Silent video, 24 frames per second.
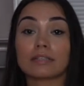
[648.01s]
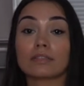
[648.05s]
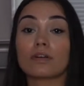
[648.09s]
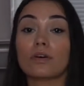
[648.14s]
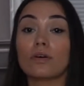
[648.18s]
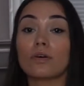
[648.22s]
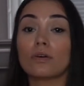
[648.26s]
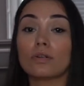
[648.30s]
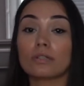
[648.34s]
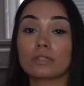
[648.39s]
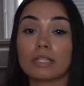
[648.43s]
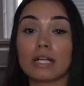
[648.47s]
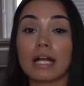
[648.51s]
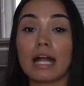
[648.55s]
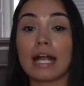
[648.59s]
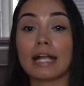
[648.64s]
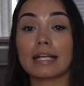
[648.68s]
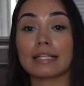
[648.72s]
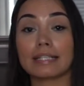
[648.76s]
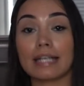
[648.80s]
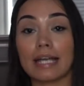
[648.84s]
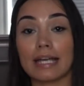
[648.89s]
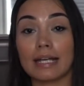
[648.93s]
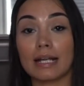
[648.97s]
The older
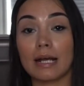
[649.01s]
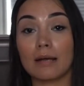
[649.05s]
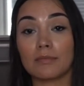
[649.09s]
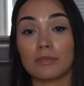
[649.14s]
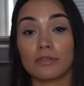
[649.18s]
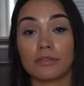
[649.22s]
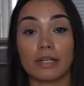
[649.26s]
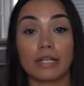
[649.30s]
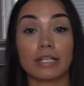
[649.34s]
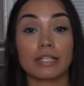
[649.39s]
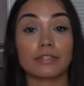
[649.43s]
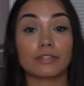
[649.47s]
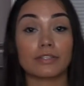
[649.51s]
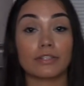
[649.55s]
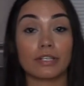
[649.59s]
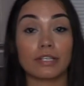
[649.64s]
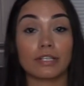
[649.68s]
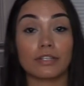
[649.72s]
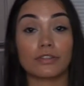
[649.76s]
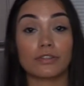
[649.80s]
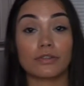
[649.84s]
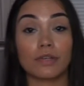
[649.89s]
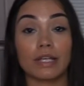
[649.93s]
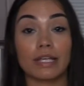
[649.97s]
I get, I'm already
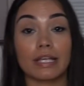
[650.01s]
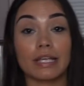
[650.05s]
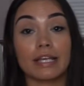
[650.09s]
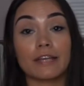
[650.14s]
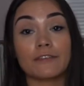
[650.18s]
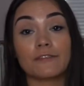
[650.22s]
33.